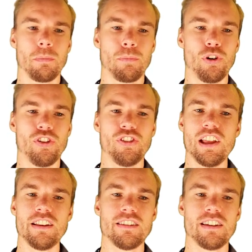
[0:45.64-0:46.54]

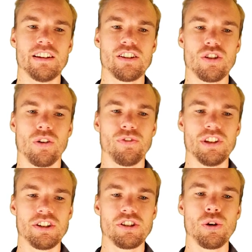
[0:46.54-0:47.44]
percentage of
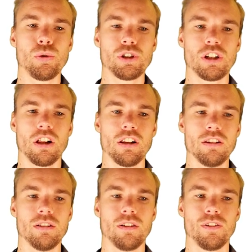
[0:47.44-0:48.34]
the total
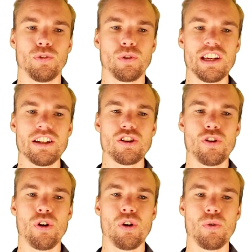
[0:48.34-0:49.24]
for each
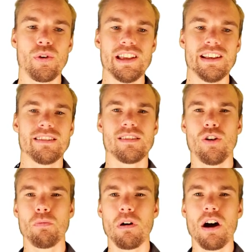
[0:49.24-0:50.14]
row is
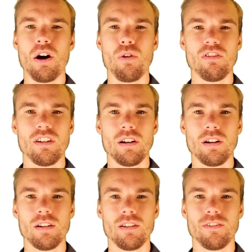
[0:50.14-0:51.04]
above
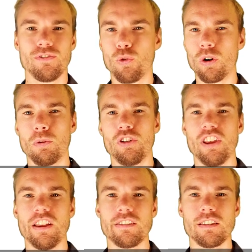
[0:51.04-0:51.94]

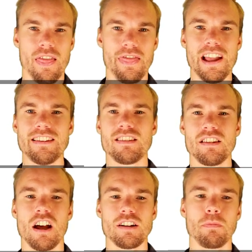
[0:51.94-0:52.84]
4%. That's
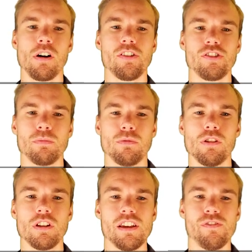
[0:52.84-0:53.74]
not
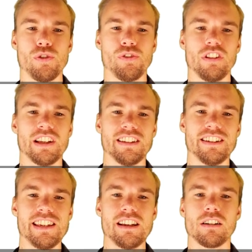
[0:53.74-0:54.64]
possible if you select the
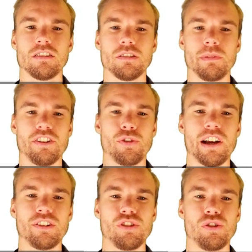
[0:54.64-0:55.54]
D column and
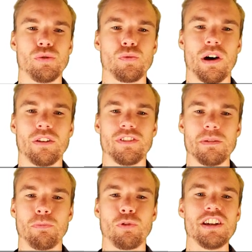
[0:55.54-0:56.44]
try to use one of the
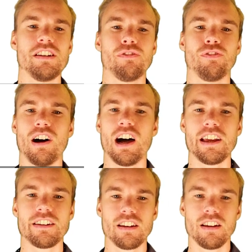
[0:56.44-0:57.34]

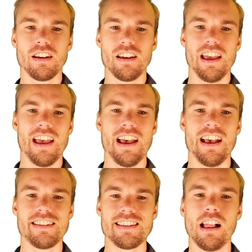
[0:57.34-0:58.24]
predefined
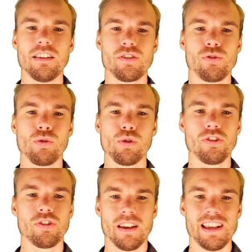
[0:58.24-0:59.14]
cells uh,
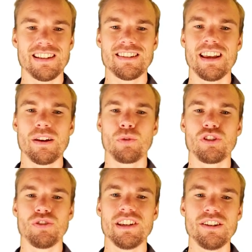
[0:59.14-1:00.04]
rules. Instead
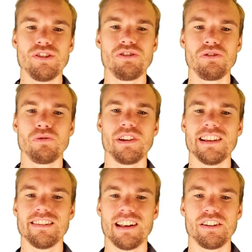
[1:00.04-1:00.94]
what you need to do
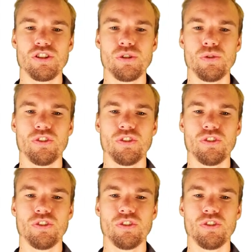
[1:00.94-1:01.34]
is that you